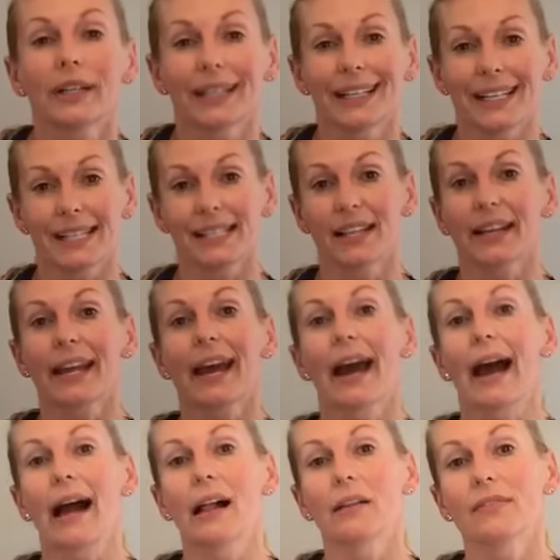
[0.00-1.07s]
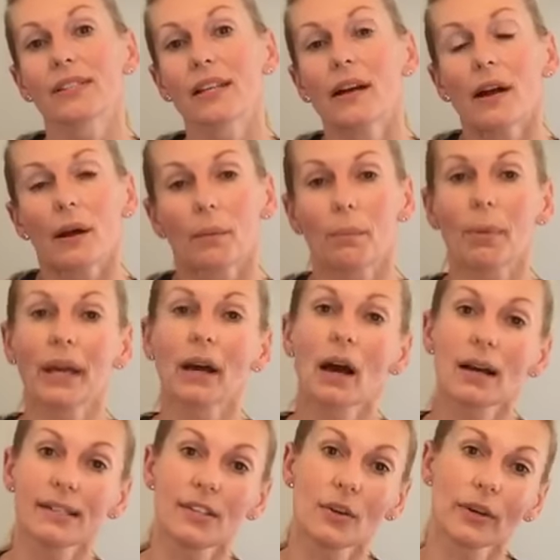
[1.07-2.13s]
release the calves
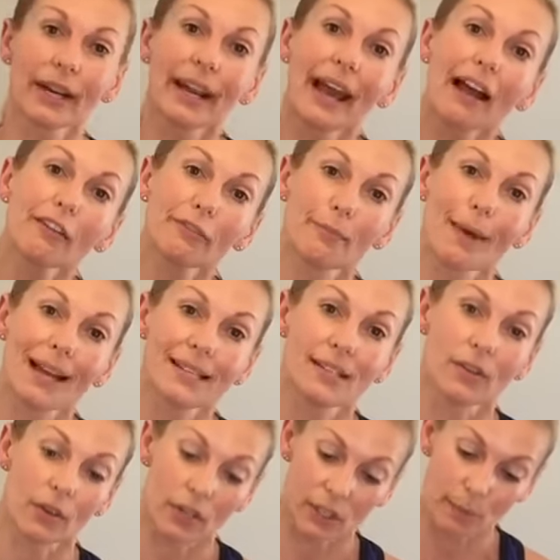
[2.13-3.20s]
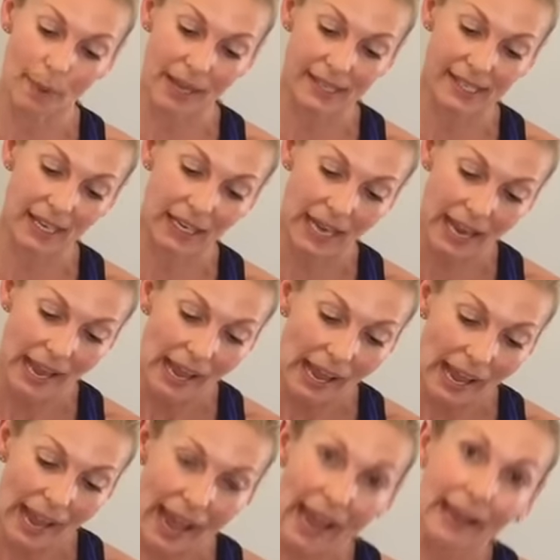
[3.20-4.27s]
because your calf muscles basically
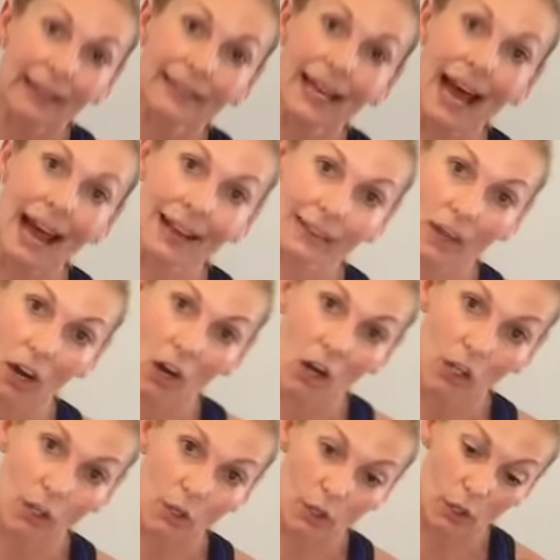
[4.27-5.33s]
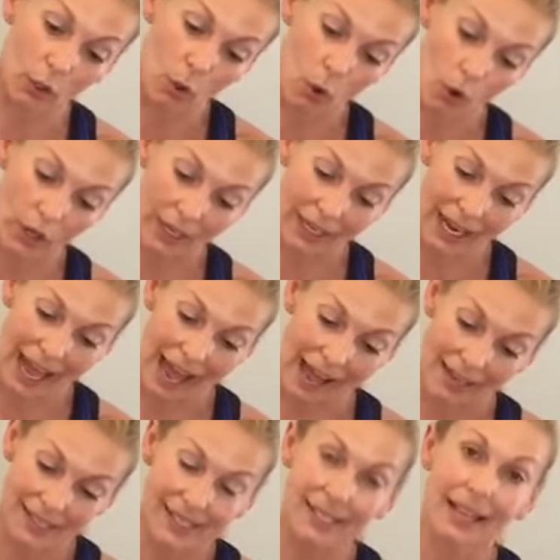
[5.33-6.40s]
hang down on your lower
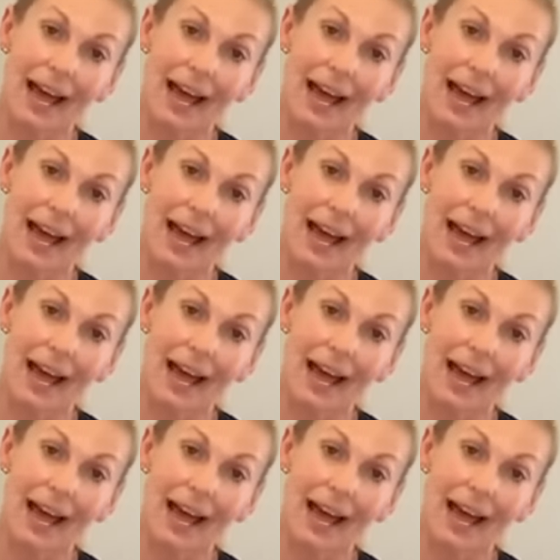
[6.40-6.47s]
legs